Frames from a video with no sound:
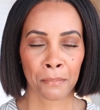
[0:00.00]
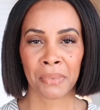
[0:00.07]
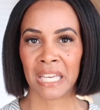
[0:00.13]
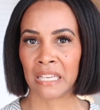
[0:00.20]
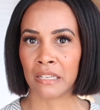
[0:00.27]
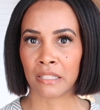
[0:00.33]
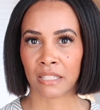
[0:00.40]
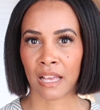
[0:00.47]

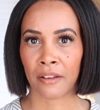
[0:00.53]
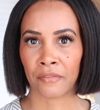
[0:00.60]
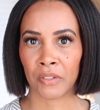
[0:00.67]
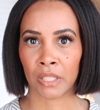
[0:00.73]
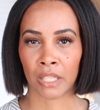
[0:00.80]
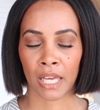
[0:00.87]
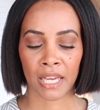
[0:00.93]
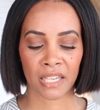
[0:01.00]
piece I
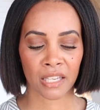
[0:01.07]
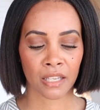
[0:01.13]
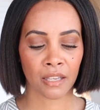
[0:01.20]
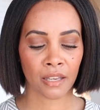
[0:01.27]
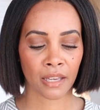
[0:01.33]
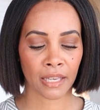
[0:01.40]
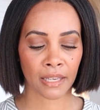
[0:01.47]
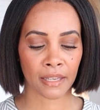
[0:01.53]
feel like
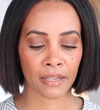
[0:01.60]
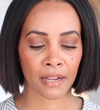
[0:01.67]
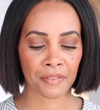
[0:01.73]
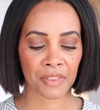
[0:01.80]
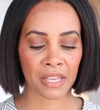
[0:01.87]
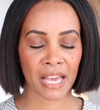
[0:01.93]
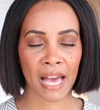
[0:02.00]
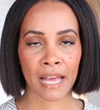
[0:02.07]
and I
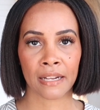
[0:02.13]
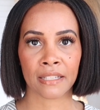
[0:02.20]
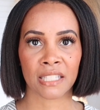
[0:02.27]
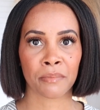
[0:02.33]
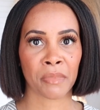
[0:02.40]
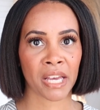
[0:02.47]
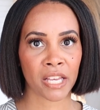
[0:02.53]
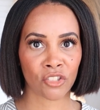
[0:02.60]
think adding
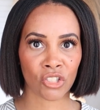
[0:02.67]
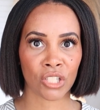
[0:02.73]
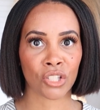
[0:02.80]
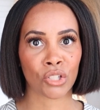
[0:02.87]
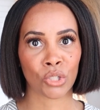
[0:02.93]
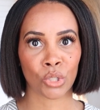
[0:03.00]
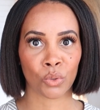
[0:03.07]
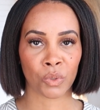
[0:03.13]
some
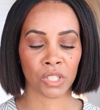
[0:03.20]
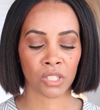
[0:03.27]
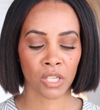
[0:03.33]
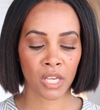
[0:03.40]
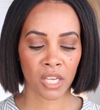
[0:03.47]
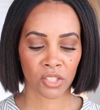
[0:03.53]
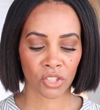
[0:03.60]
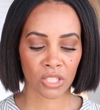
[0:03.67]
edginess to it
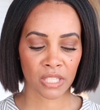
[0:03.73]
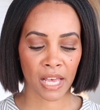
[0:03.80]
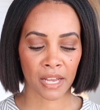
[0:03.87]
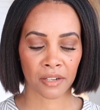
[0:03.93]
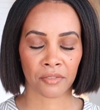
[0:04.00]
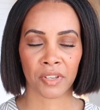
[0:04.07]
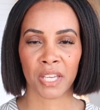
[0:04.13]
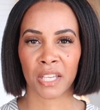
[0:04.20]
just
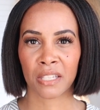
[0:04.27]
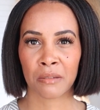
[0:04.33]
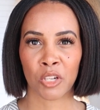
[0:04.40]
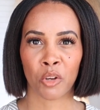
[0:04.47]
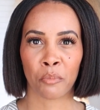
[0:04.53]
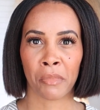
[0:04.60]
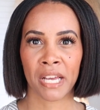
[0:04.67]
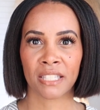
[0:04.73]
kind of you
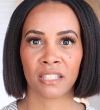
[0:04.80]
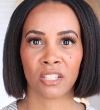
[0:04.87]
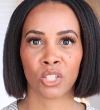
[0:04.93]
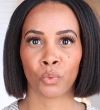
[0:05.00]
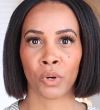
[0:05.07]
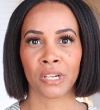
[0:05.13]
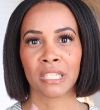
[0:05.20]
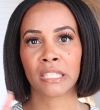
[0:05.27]
know makes it to
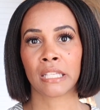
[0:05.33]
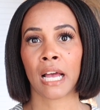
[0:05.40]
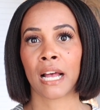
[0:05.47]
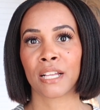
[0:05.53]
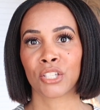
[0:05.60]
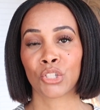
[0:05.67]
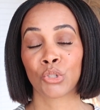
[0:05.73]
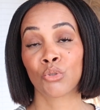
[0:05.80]
where it's
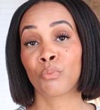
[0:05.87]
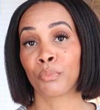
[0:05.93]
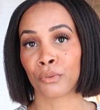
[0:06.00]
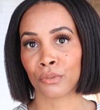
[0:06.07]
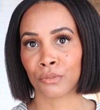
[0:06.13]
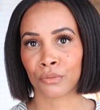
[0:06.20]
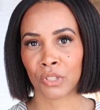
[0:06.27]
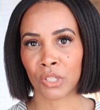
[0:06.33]
not
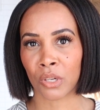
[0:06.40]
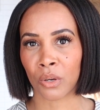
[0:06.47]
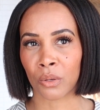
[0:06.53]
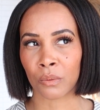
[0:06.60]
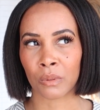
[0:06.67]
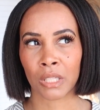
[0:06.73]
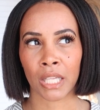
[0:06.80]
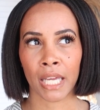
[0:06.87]
super you
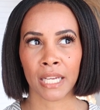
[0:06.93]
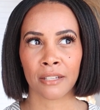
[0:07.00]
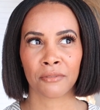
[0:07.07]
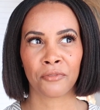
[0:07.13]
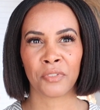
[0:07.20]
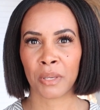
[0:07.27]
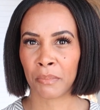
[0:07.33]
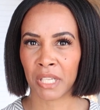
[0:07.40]
know like
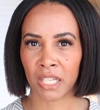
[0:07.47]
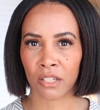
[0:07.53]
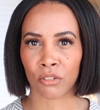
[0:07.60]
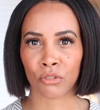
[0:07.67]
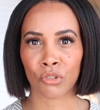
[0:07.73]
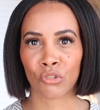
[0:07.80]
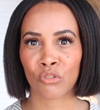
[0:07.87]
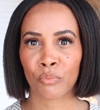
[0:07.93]
feminine
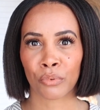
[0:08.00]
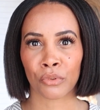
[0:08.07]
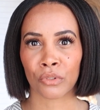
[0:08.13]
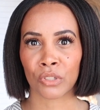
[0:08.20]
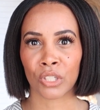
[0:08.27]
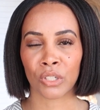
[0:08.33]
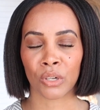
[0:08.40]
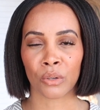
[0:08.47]
or super
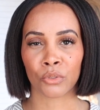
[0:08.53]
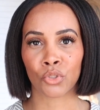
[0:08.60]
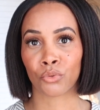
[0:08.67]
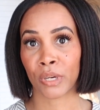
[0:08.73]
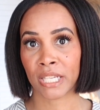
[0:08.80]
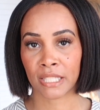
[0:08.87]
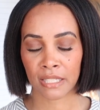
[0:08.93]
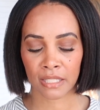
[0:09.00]
you know
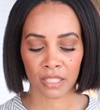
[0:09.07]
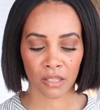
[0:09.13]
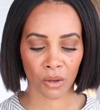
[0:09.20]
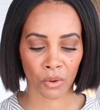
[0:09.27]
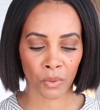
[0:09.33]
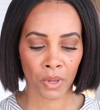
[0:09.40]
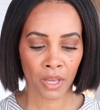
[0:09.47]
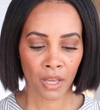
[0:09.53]
dressy
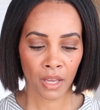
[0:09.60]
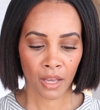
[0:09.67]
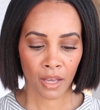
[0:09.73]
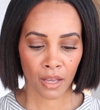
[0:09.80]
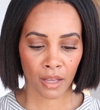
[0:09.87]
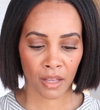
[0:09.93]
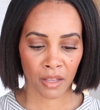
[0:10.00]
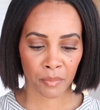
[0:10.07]
so
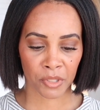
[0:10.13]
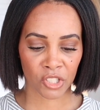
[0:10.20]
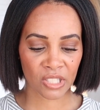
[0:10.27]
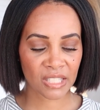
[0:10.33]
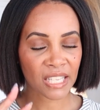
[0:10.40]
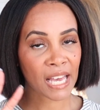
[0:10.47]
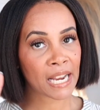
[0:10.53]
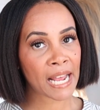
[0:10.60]
um, but
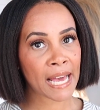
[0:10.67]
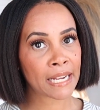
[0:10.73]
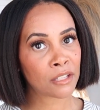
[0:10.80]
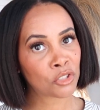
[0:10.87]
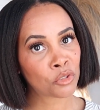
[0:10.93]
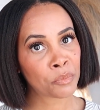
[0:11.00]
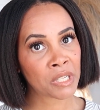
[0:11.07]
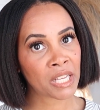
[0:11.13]
just to kind of add a
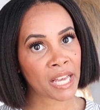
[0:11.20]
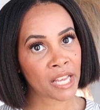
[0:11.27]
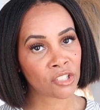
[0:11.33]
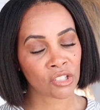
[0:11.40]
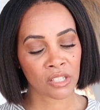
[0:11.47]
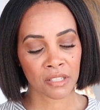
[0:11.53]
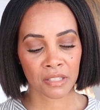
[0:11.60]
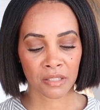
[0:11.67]
little bit of
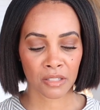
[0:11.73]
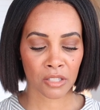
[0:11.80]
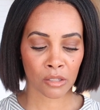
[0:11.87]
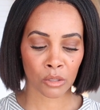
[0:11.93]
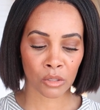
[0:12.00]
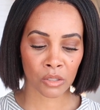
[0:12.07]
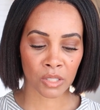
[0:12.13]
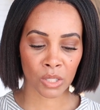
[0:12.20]
edginess to the
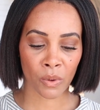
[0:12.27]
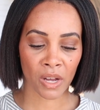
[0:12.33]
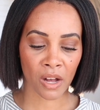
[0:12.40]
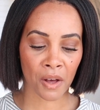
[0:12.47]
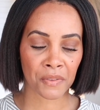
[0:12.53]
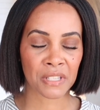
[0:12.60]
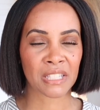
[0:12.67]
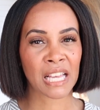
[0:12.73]
look so I
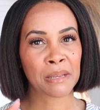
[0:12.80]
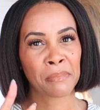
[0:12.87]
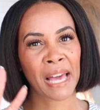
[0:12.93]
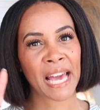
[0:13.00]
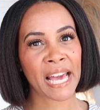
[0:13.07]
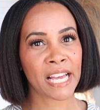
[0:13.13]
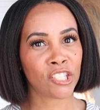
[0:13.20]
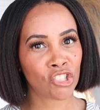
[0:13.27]
call this like my
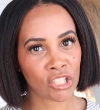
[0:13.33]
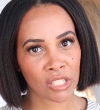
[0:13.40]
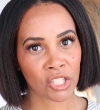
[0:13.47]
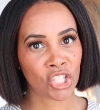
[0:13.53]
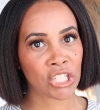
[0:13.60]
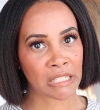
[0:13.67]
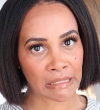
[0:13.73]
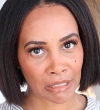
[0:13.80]
edgy
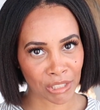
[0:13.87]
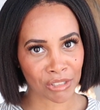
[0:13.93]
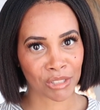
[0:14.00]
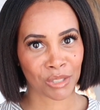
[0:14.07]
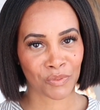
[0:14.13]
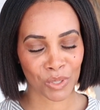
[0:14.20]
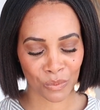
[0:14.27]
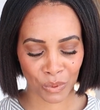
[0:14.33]
chic look
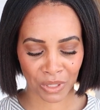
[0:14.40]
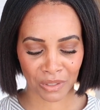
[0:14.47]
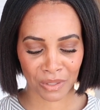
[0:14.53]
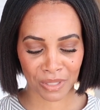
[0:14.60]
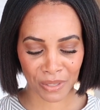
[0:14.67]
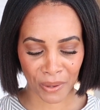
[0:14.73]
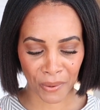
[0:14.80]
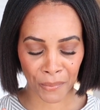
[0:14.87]
if you will
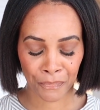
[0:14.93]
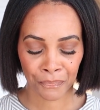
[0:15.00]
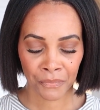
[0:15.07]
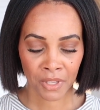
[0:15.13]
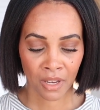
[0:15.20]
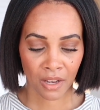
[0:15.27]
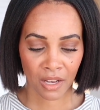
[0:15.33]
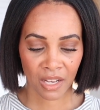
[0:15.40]
so
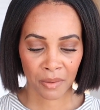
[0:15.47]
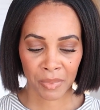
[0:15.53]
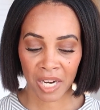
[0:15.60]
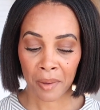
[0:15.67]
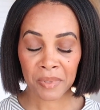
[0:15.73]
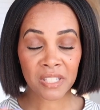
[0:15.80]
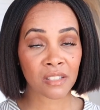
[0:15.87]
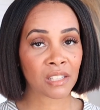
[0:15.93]
um, but I
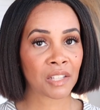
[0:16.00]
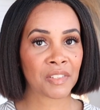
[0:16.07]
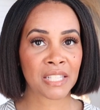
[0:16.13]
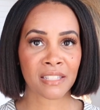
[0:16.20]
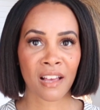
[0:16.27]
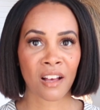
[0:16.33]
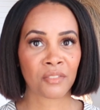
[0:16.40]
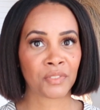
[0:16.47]
absolutely love this
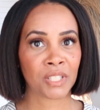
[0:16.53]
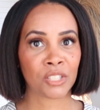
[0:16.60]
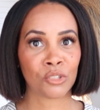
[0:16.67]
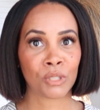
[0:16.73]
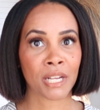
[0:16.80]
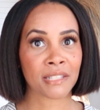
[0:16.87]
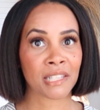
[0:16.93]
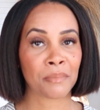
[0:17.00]
outfit
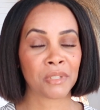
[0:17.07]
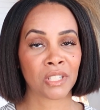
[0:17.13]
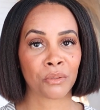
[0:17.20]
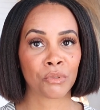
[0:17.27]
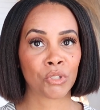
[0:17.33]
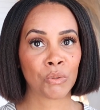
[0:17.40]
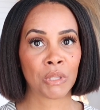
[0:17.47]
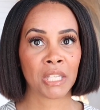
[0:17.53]
you guys let me know
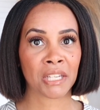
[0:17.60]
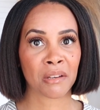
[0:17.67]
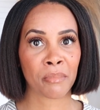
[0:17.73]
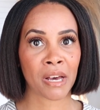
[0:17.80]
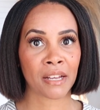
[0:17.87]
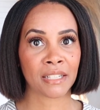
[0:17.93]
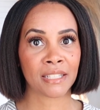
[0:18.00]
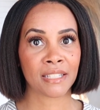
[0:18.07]
what you think
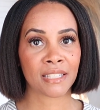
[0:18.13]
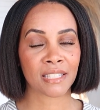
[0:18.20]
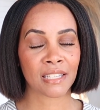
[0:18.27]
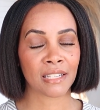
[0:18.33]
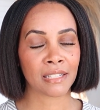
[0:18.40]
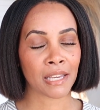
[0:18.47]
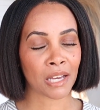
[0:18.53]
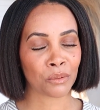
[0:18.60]
about it
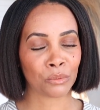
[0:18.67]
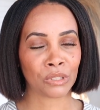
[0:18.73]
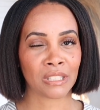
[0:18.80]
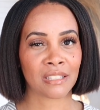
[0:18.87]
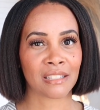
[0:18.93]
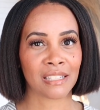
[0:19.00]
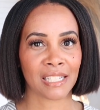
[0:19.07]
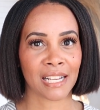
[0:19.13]
and yeah we'll
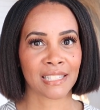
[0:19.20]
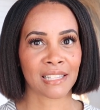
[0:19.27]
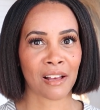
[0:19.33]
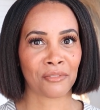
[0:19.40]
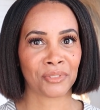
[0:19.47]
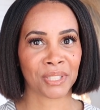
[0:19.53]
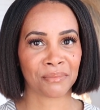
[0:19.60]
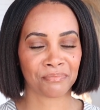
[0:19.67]
get to the next
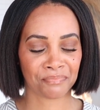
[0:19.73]
outfit